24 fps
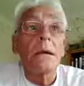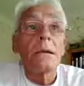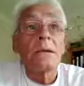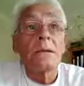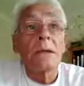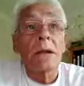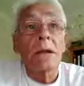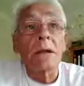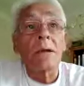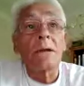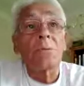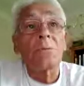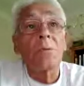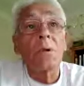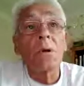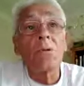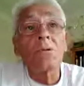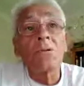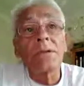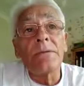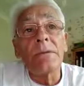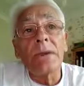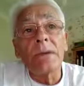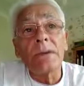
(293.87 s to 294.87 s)
He's had
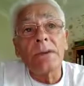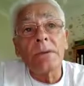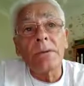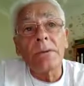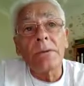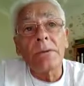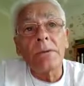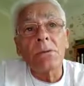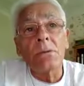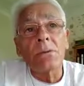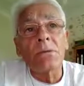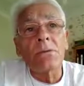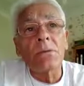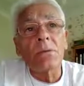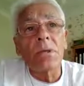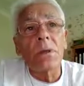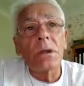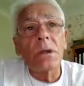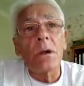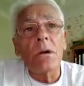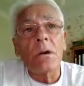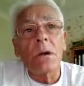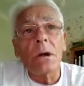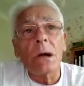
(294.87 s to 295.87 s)
explosive interviews with
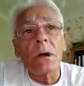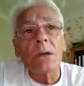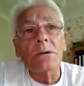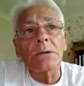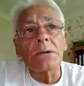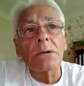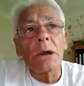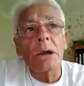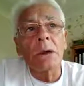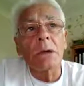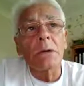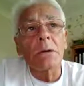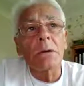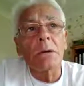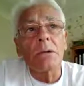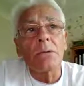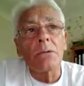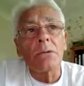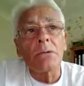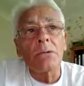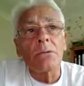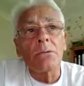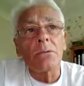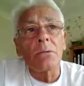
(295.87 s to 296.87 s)
the online channel
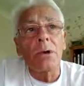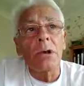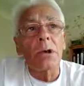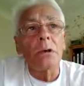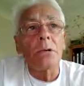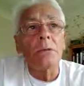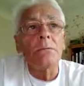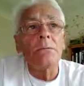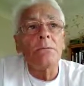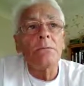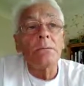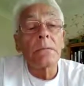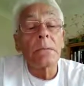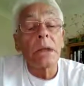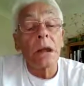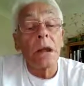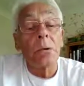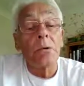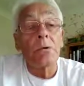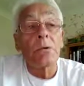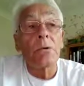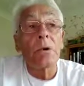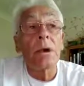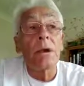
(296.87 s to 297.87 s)
London Real
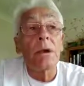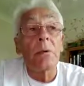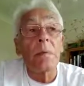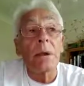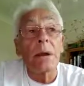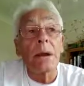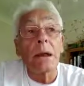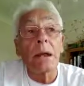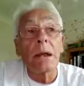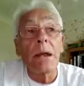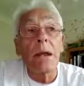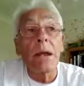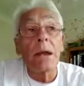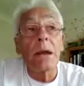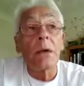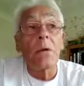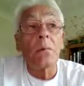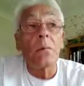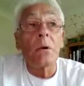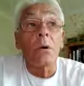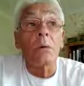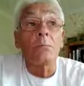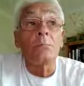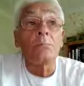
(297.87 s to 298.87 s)
and I would recommend
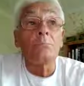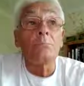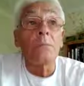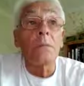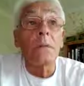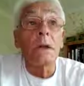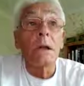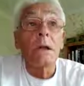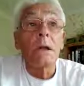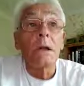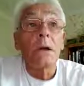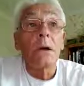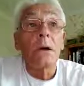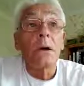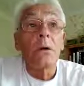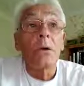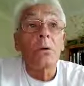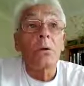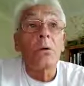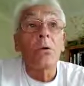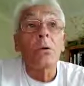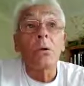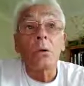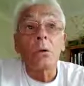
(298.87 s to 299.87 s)
anyone
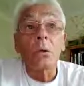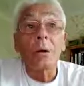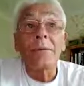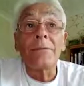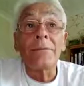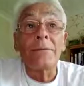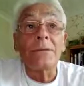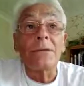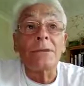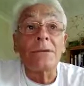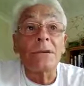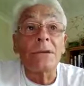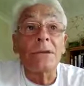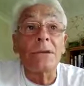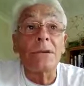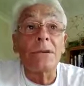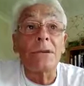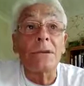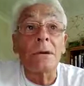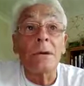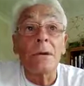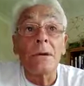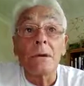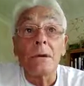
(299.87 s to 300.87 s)
and all who haven't
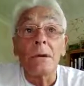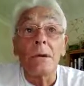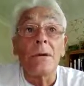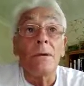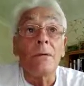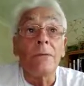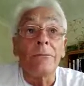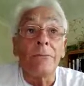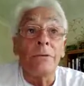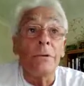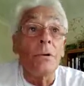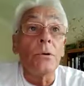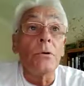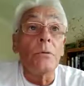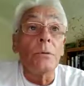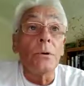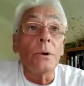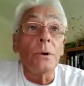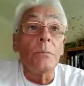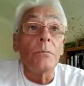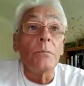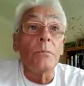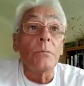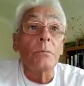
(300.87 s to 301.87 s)
seen and
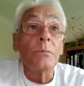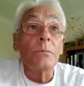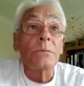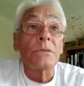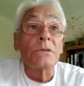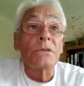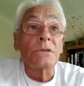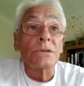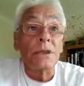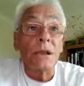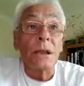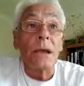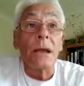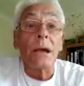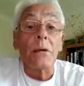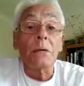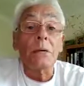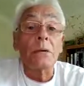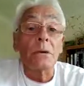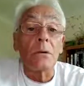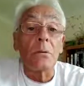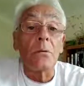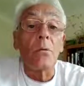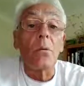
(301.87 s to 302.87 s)
viewed them to seek
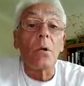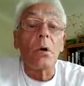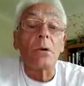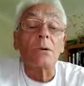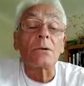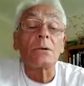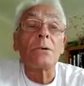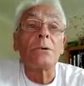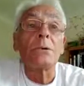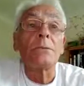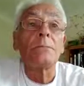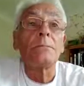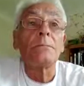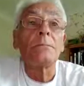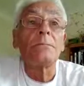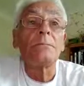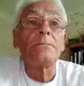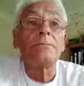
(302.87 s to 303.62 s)
out and watch.